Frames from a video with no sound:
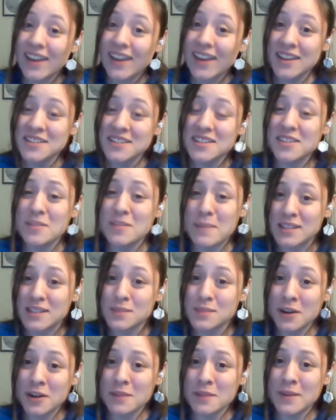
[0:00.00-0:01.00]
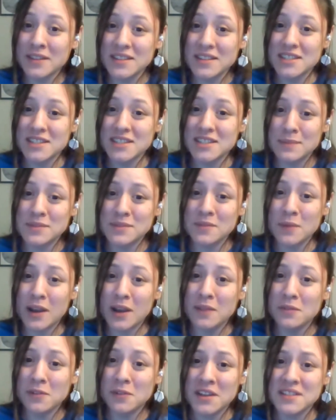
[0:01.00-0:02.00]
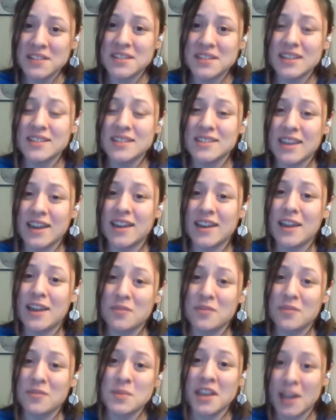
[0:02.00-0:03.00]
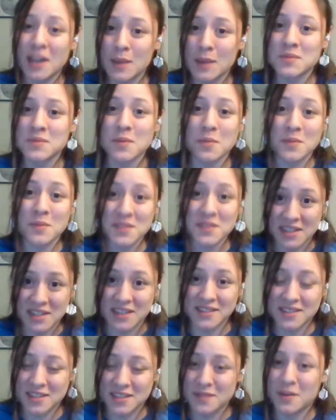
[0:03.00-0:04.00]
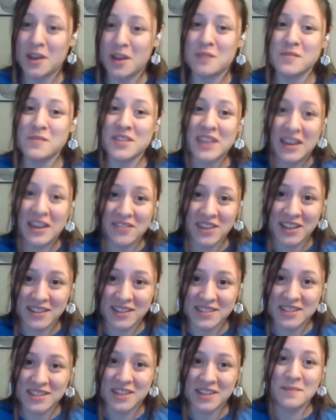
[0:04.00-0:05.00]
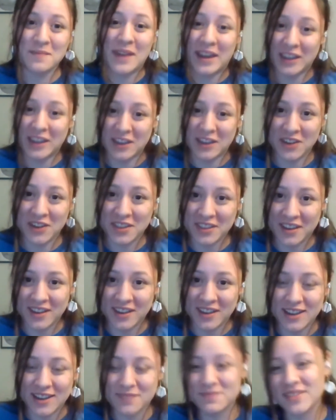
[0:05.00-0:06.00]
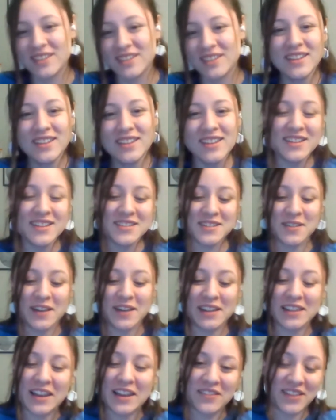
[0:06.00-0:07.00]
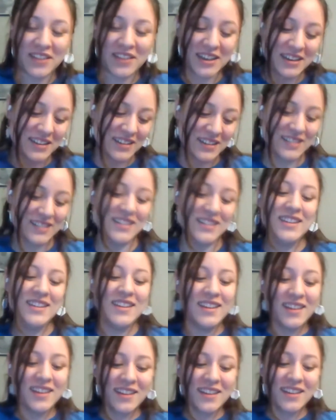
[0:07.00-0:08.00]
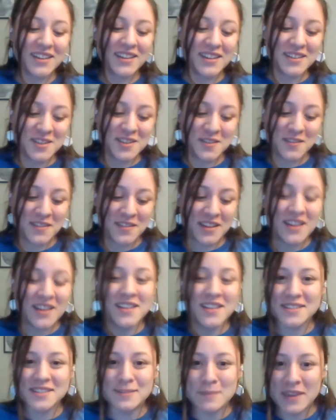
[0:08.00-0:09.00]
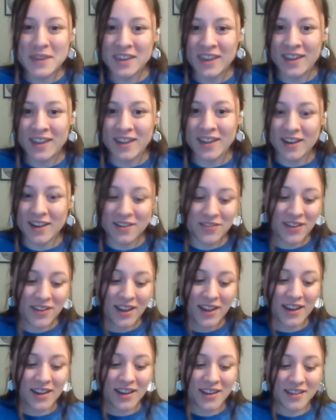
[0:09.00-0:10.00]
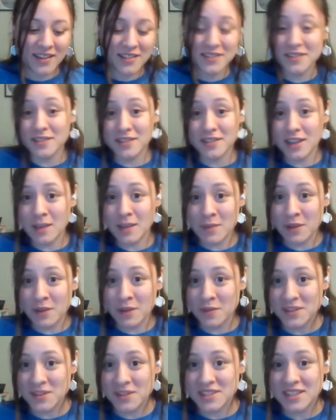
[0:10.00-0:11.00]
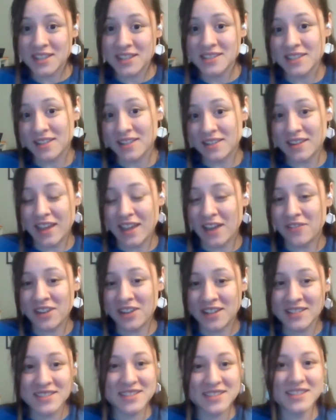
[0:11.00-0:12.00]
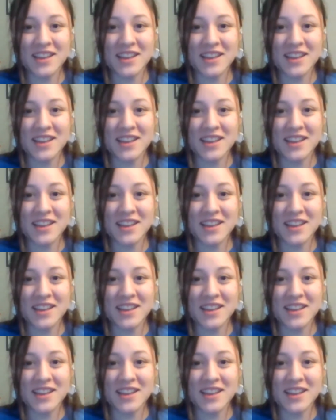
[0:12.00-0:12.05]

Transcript: and the best part about these types of rivalries is that everybody comes with receipts. You come with evidence and you back everything up. Exactly. So I love it. Kachun, speaking of uh, coming with receipts and evidence,